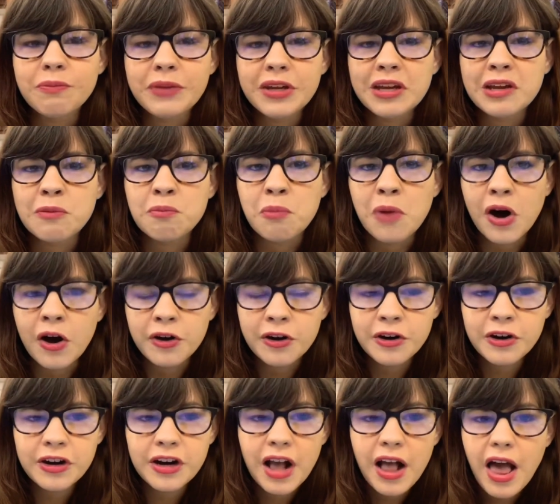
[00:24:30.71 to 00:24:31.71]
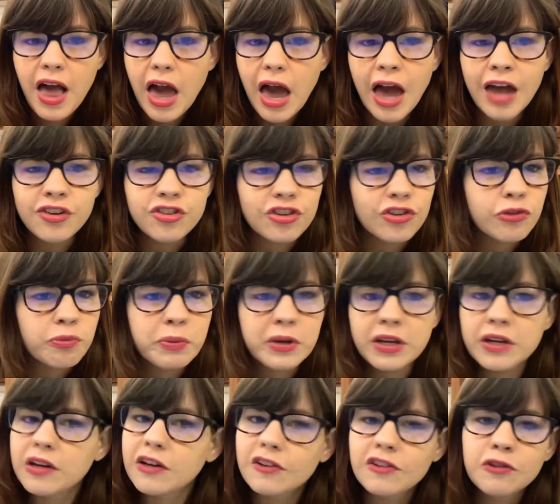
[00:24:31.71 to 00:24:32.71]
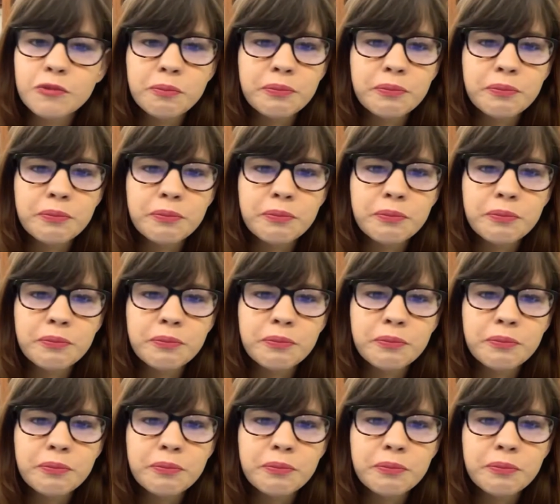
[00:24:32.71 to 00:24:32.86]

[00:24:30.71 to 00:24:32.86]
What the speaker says: being modern and just being